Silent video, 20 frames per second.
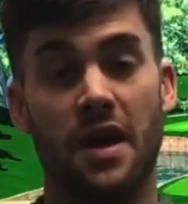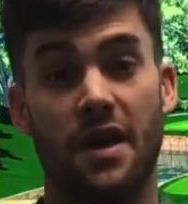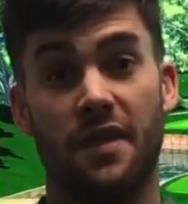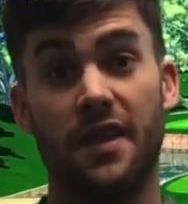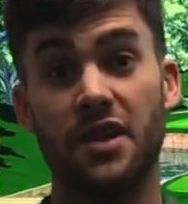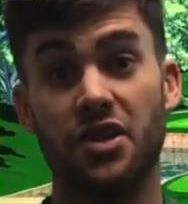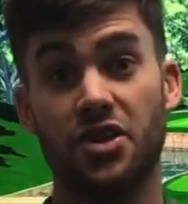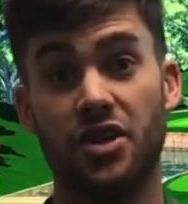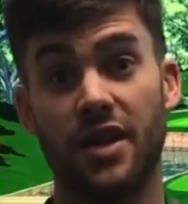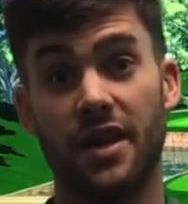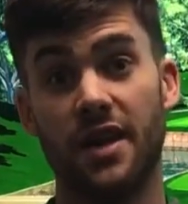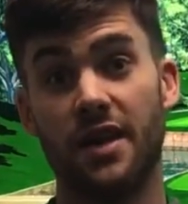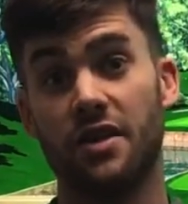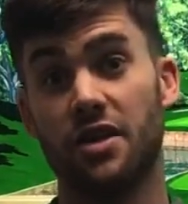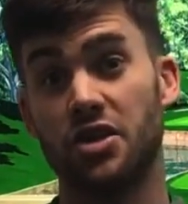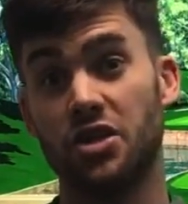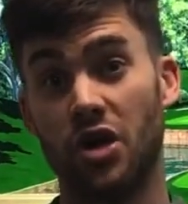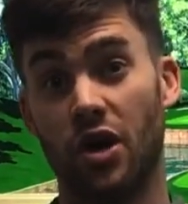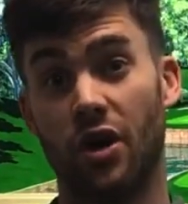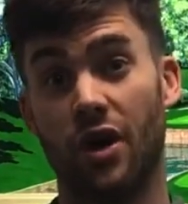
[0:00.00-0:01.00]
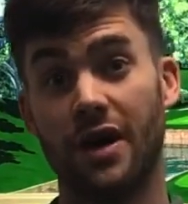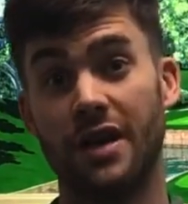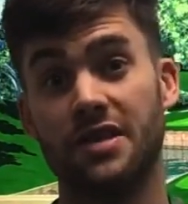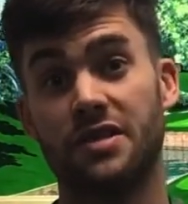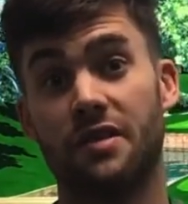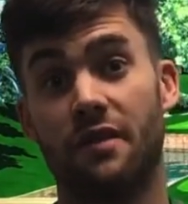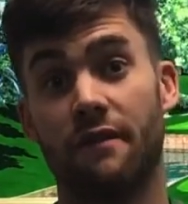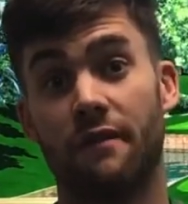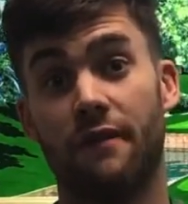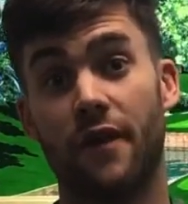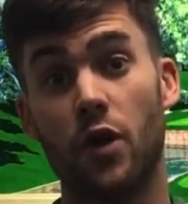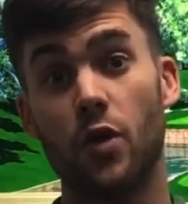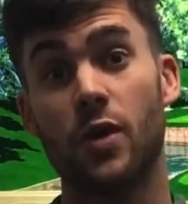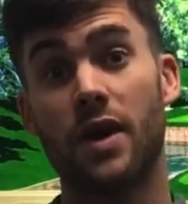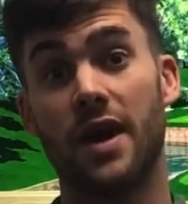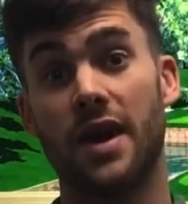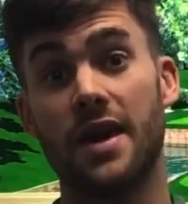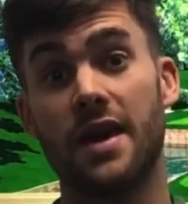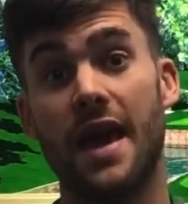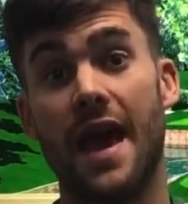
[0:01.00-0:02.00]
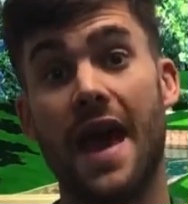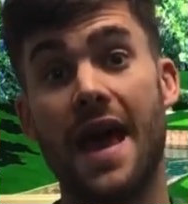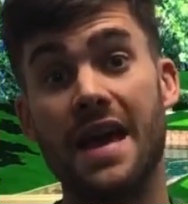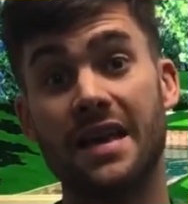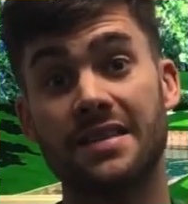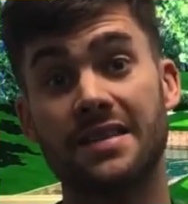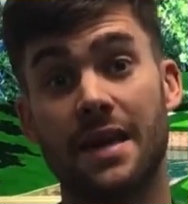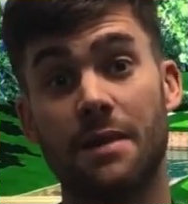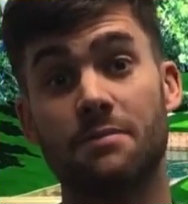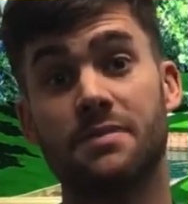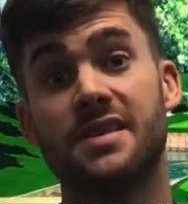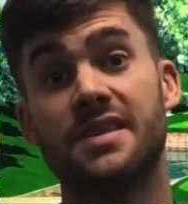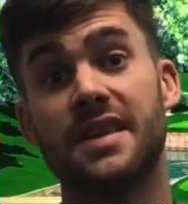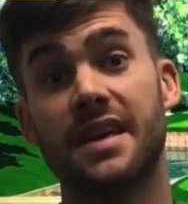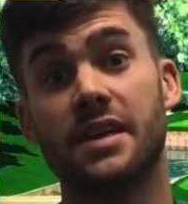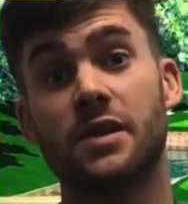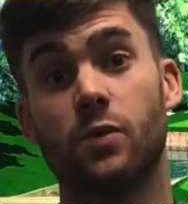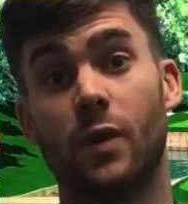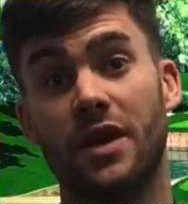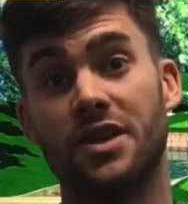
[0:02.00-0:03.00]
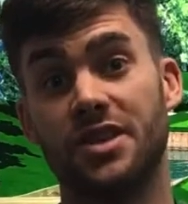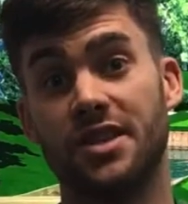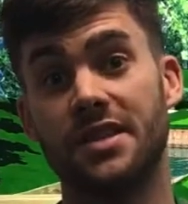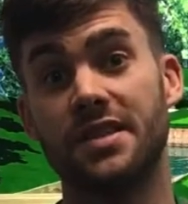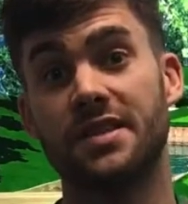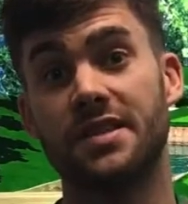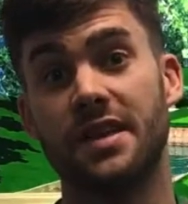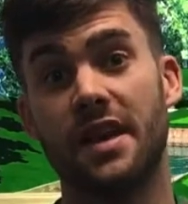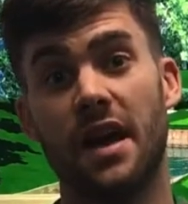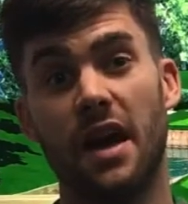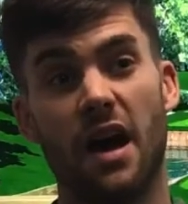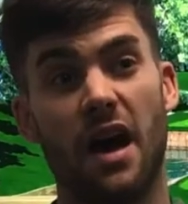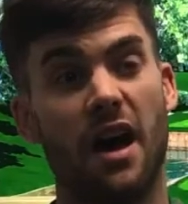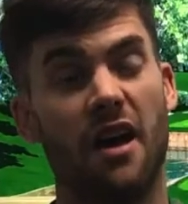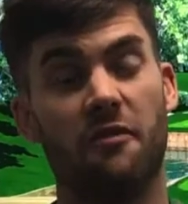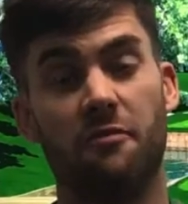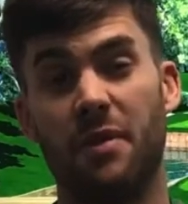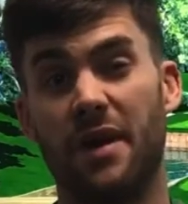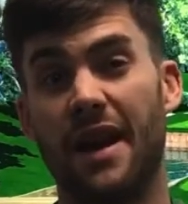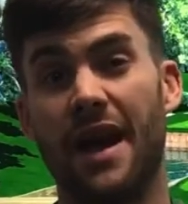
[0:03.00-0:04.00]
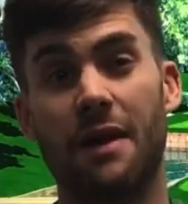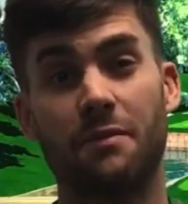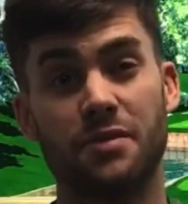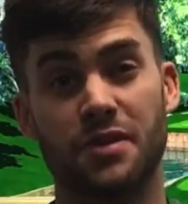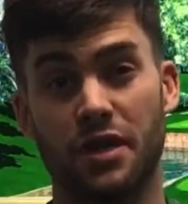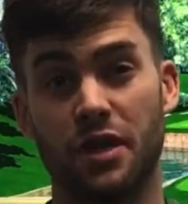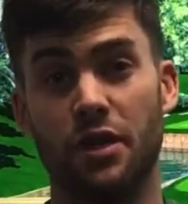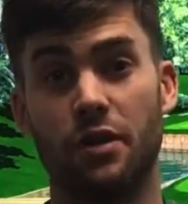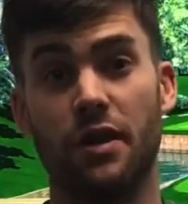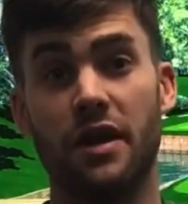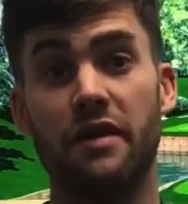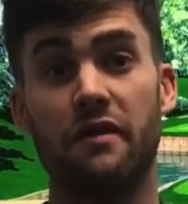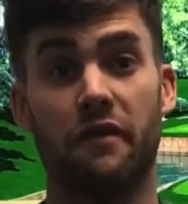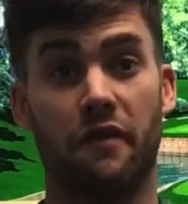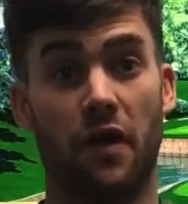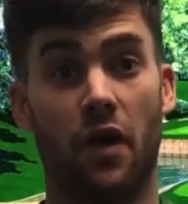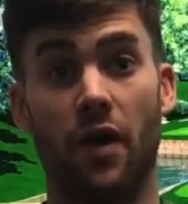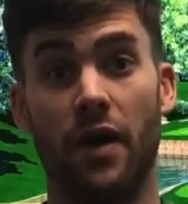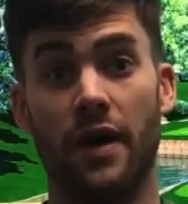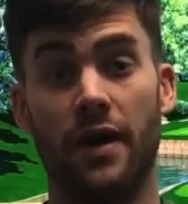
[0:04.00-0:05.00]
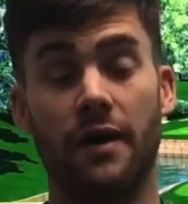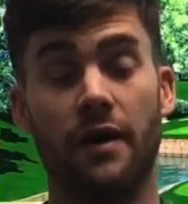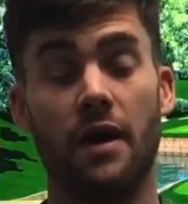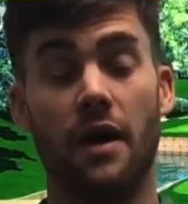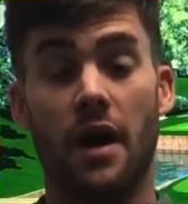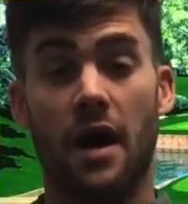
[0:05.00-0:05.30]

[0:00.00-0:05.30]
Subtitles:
This year, the Titleist Vokey SM6 wedges have been absolutely flying.